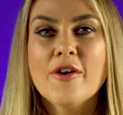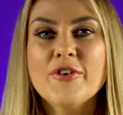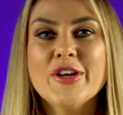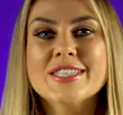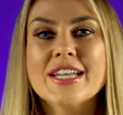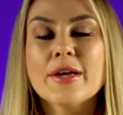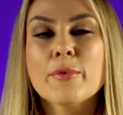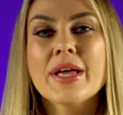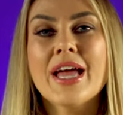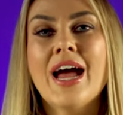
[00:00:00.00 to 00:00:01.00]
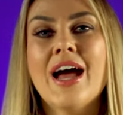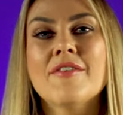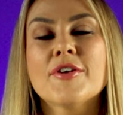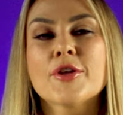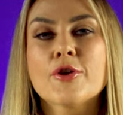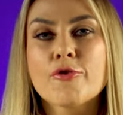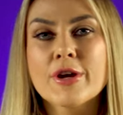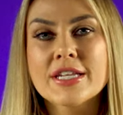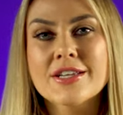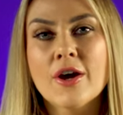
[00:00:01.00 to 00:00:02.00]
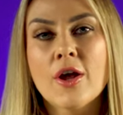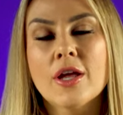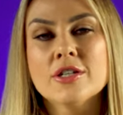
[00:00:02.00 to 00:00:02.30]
Firstly, we have the Greedy Girl